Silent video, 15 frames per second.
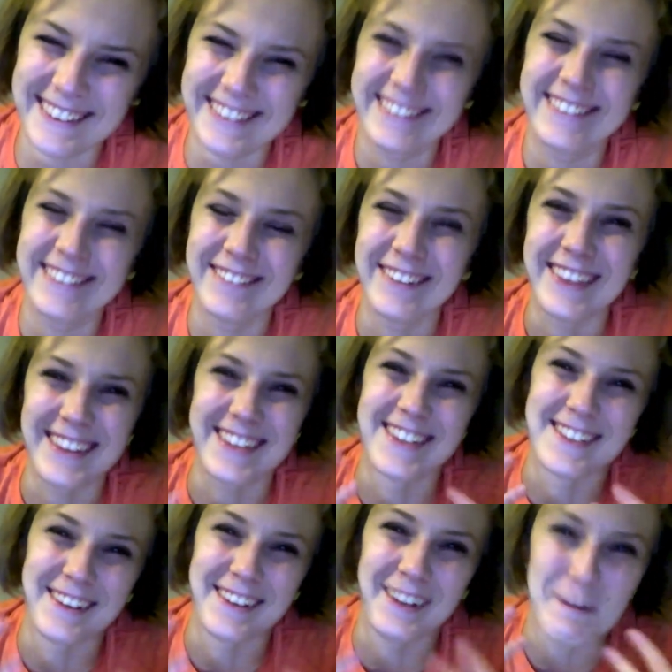what this
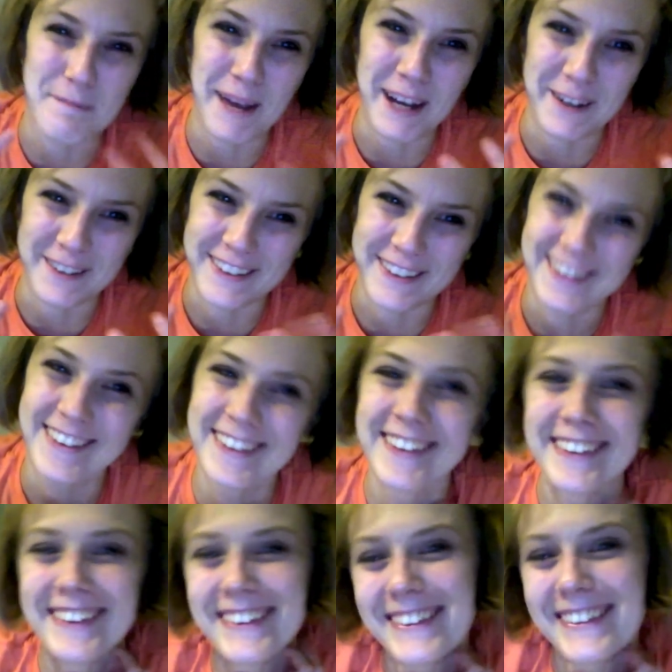is all about.
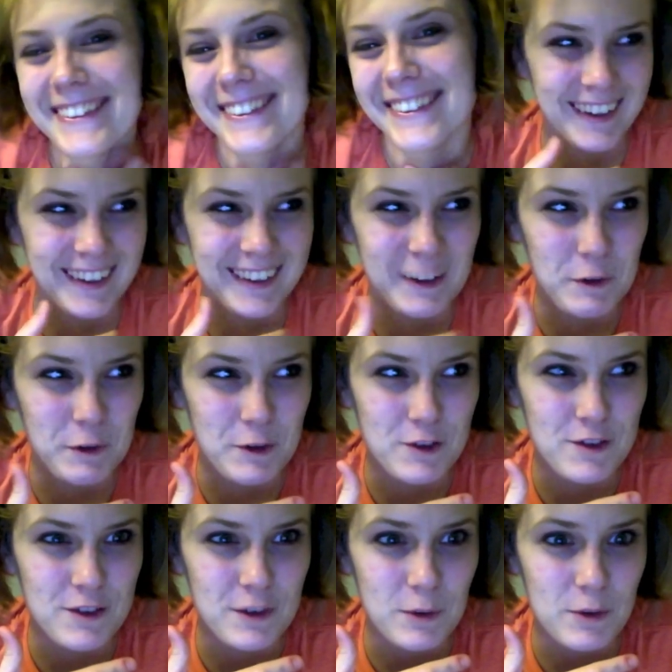It
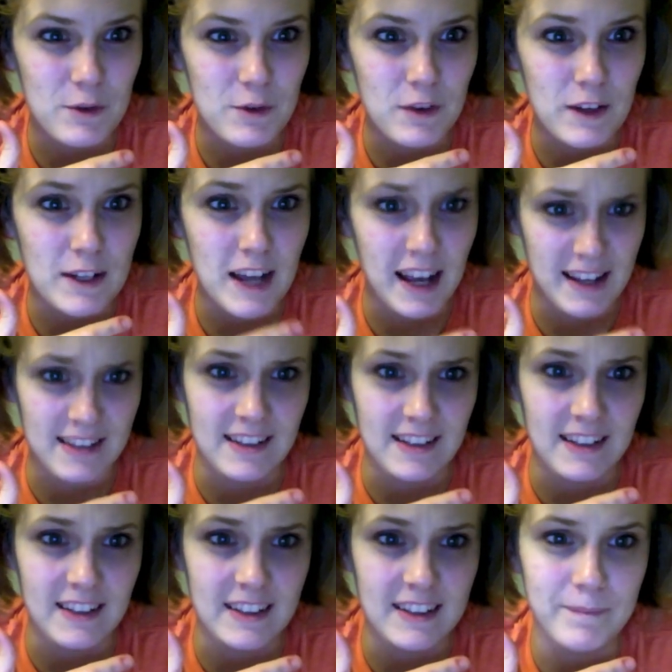was, it was
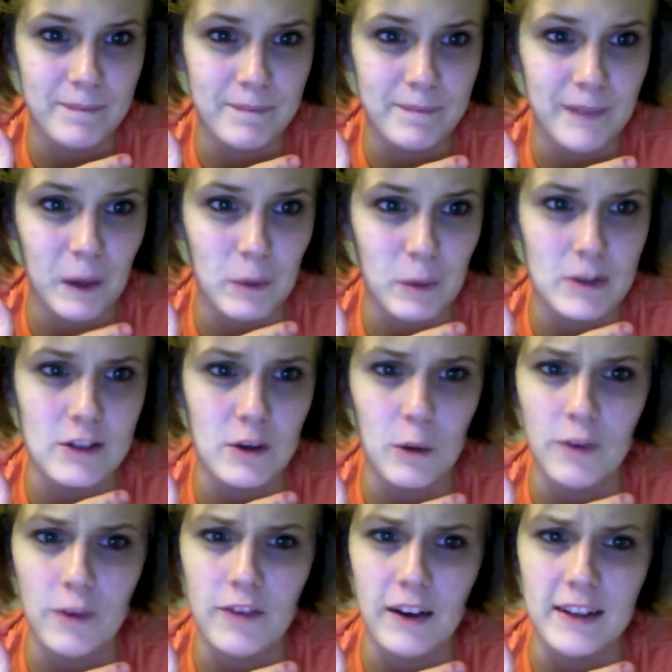fantastic. I was so
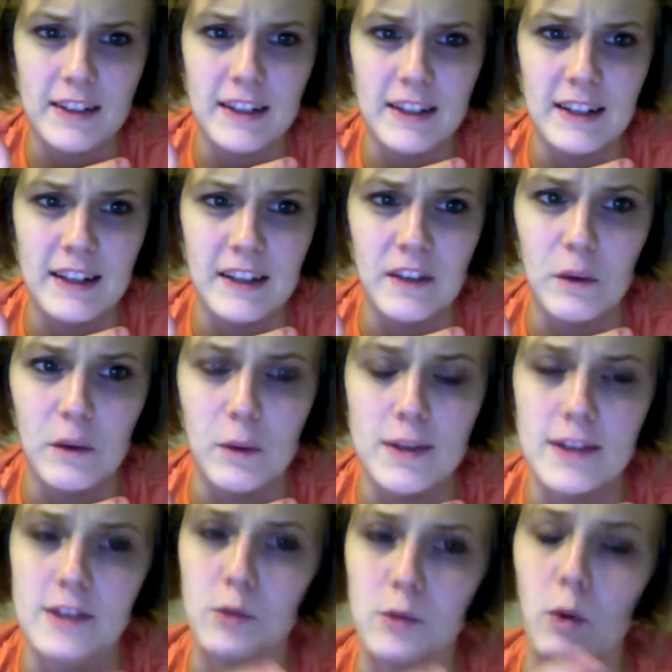affected, and there was
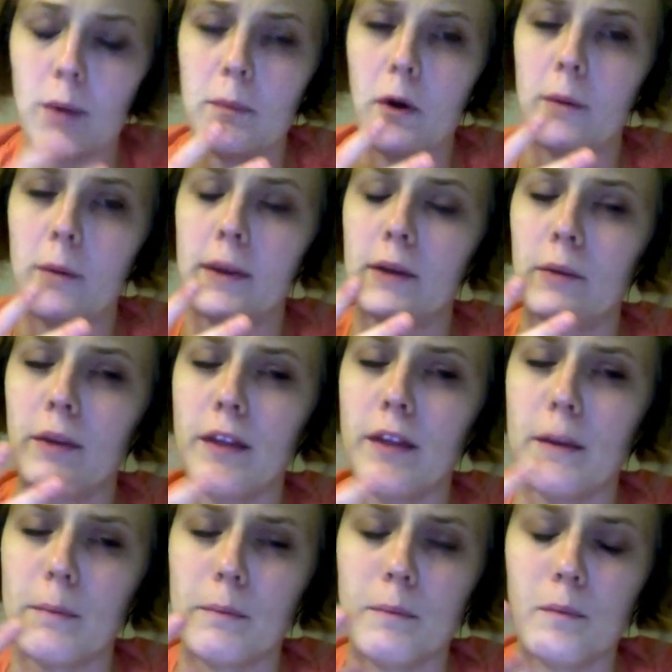this one moment when
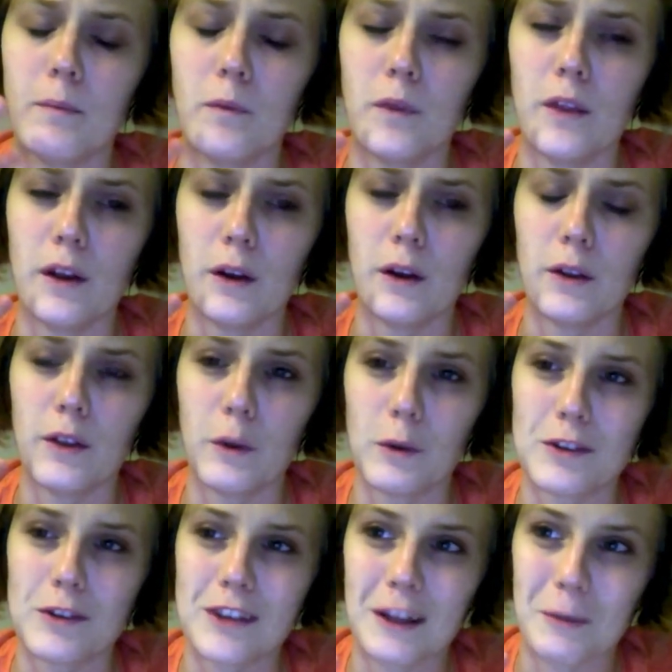they they were
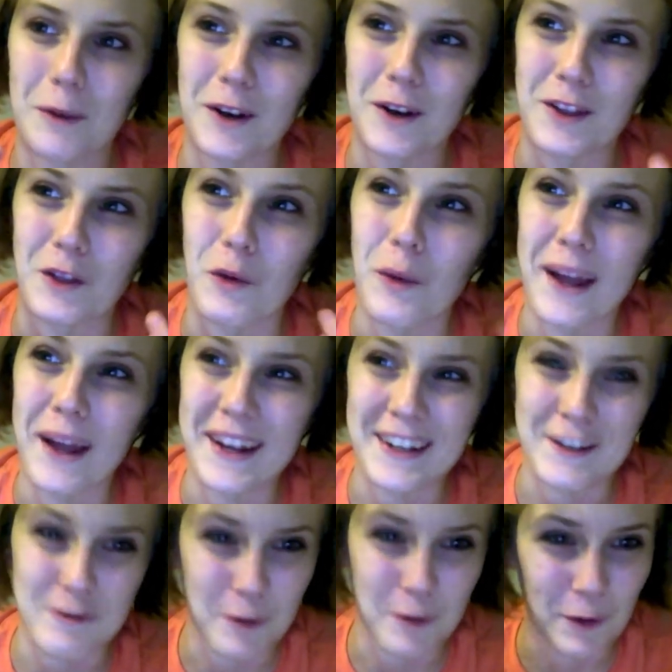celebrating the wedding
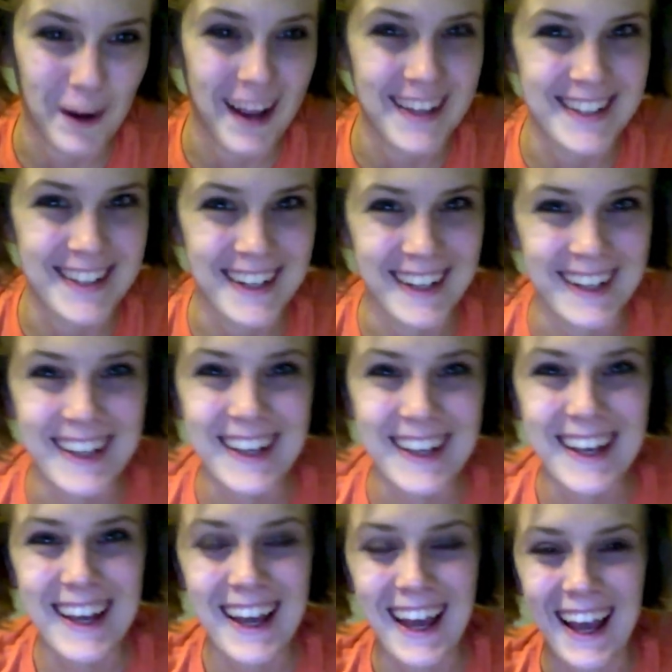of Miranda
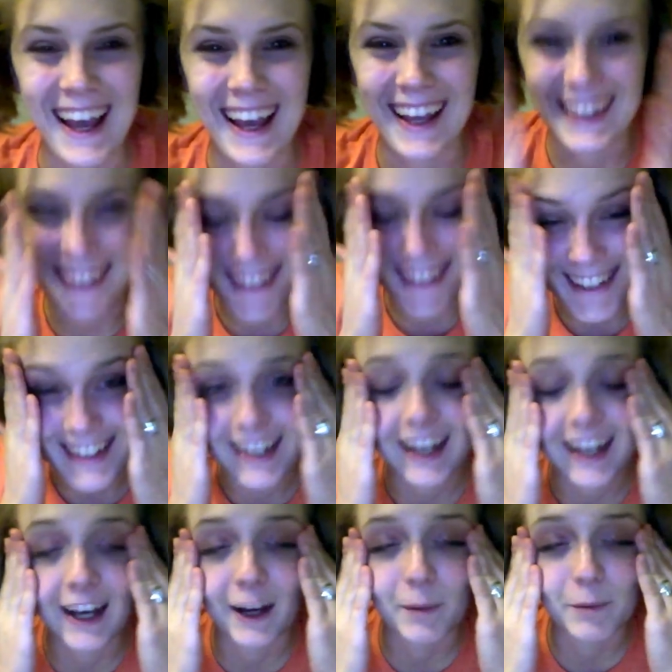and
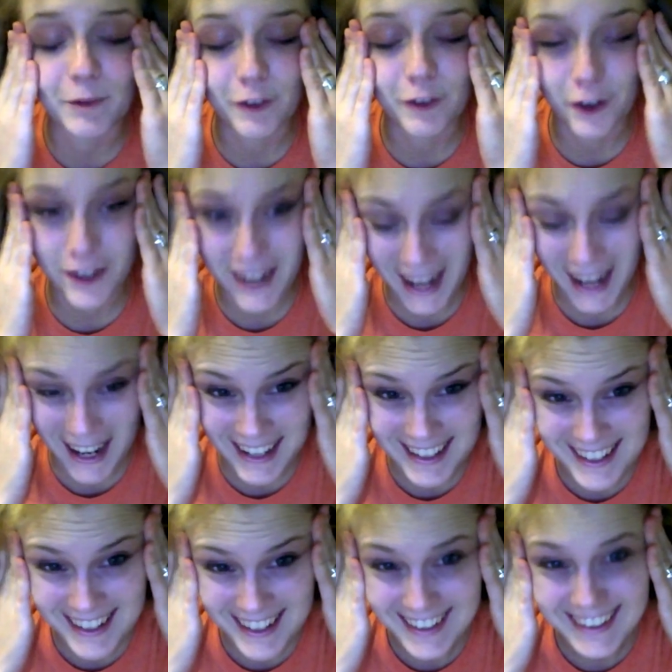um,
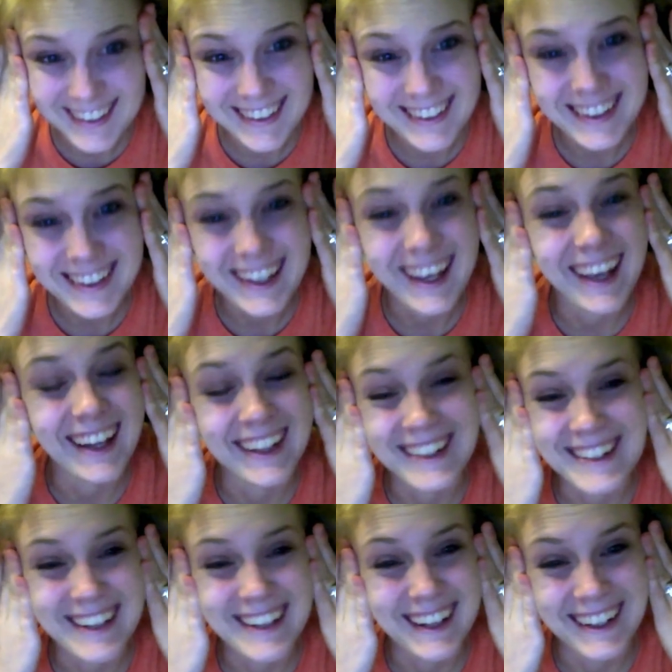Ferdinand,
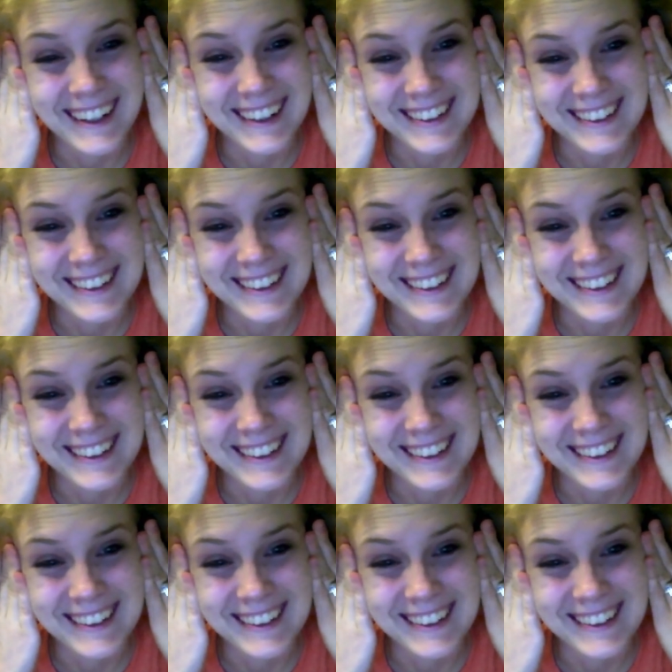and uh,